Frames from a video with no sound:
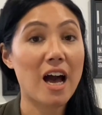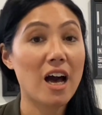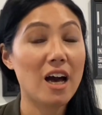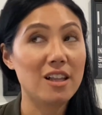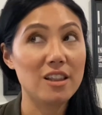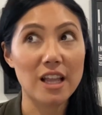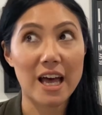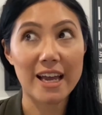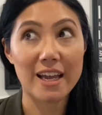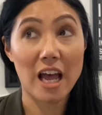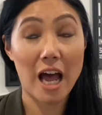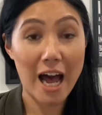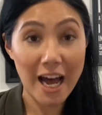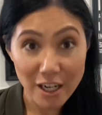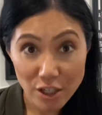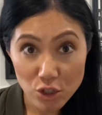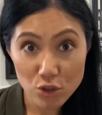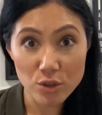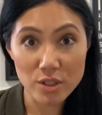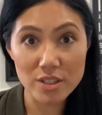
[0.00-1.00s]

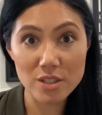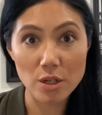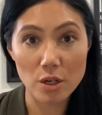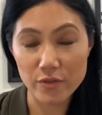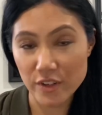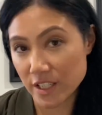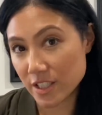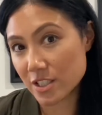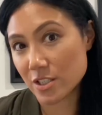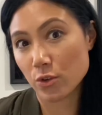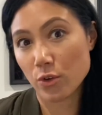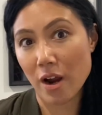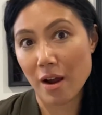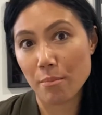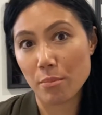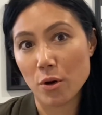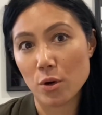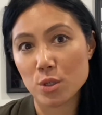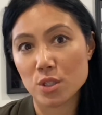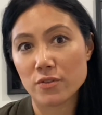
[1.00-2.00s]
Instagram
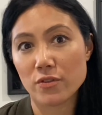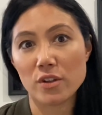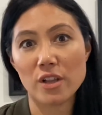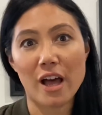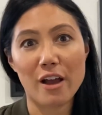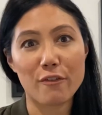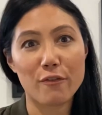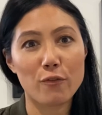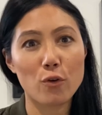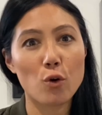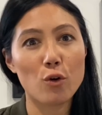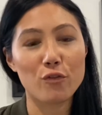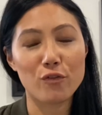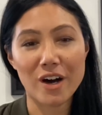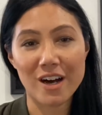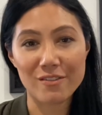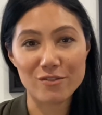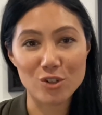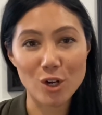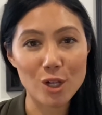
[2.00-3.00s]
posts for like $4 or
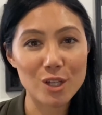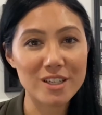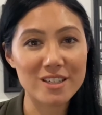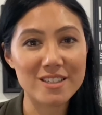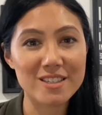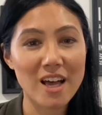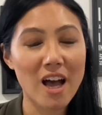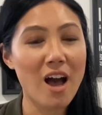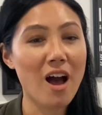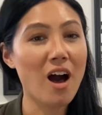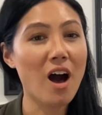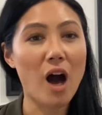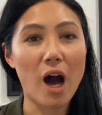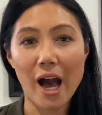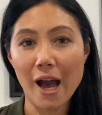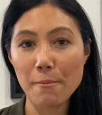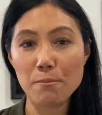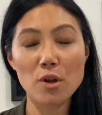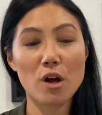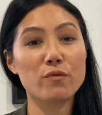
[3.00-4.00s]
$5.
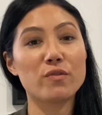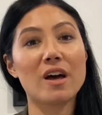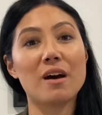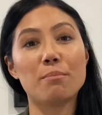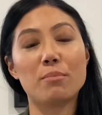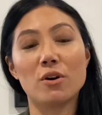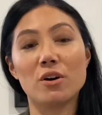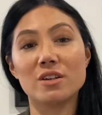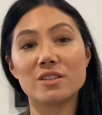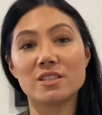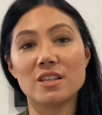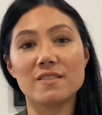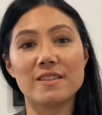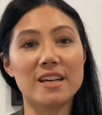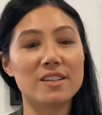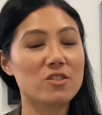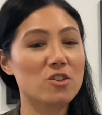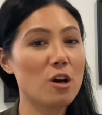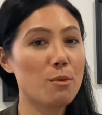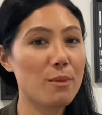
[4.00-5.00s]
I'm not that person.
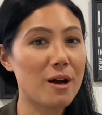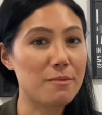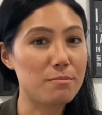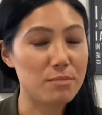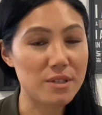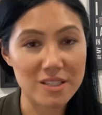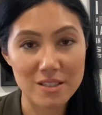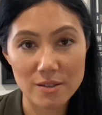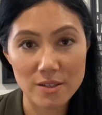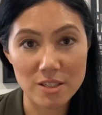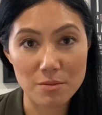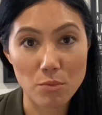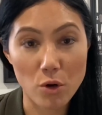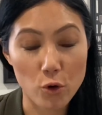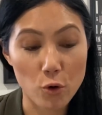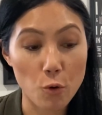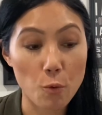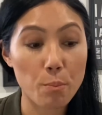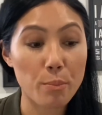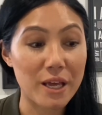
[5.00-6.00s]
That's not my business
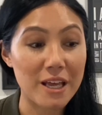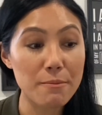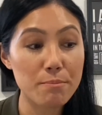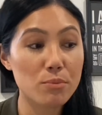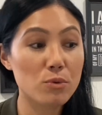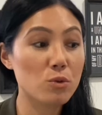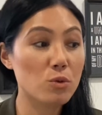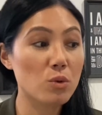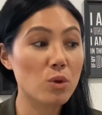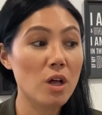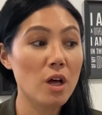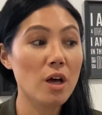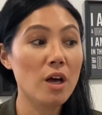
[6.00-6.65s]
model. People,